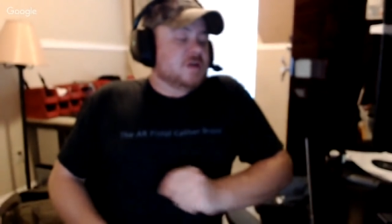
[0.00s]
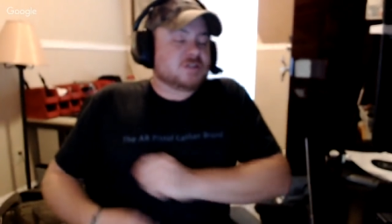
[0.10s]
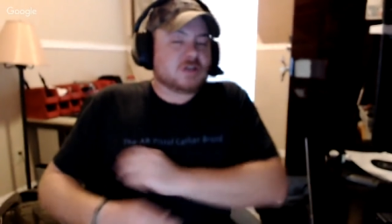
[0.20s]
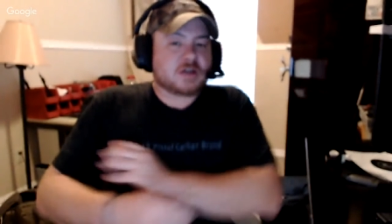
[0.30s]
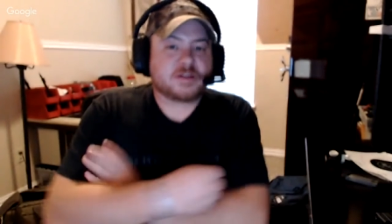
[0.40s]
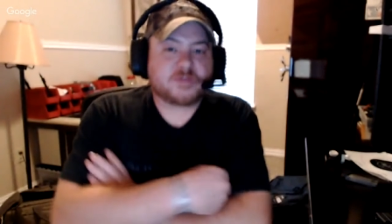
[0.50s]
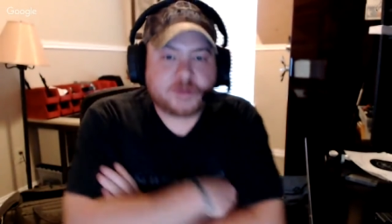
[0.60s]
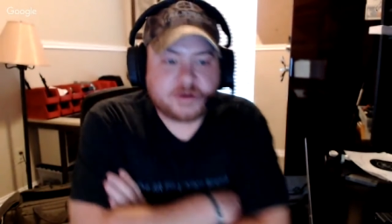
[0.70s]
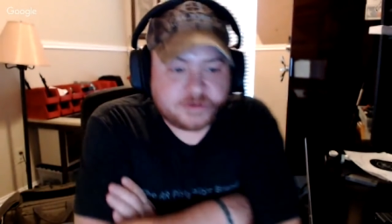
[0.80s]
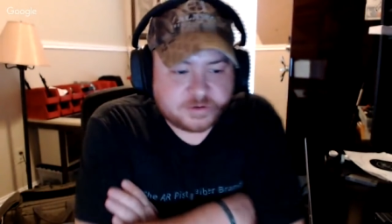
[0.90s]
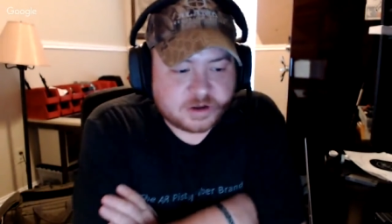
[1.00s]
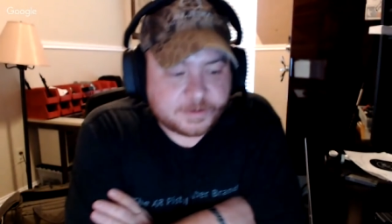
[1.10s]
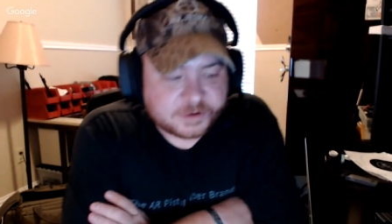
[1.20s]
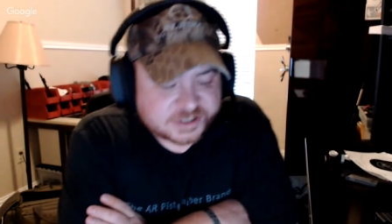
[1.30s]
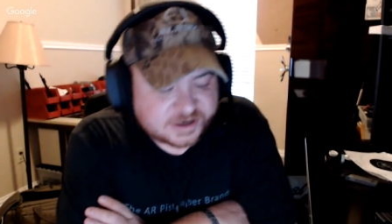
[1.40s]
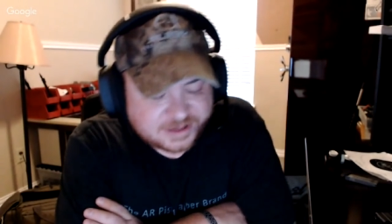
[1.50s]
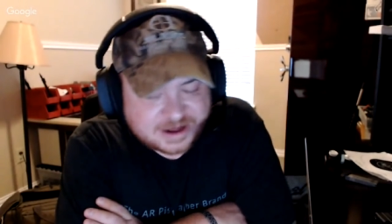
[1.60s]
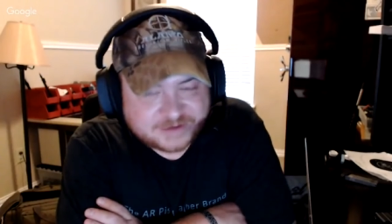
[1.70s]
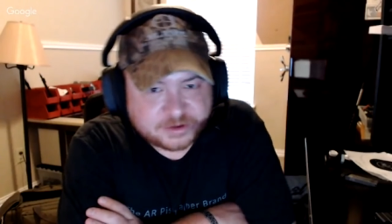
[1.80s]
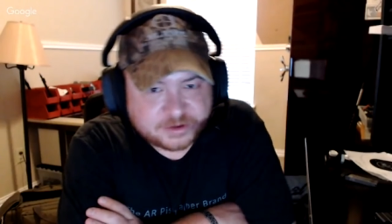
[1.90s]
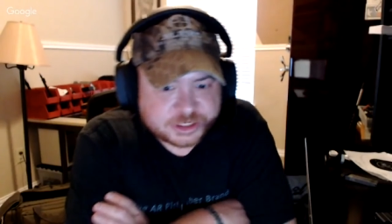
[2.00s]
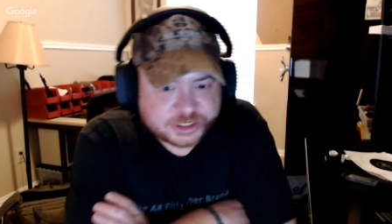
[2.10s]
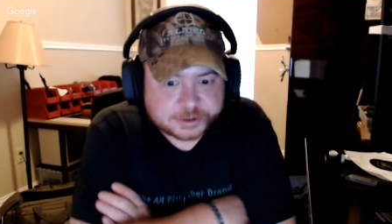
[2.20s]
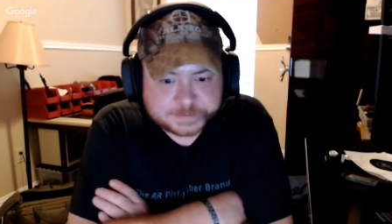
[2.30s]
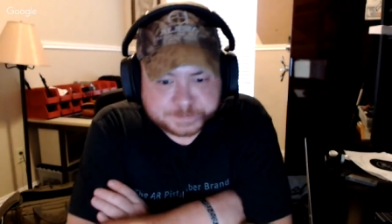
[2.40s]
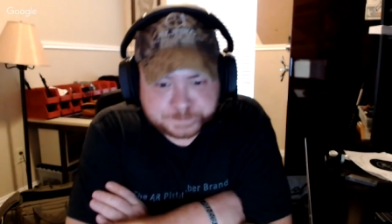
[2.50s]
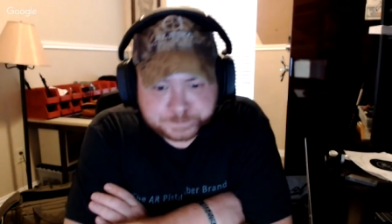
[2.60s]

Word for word: I was looking at the the numbers on a lot of other channels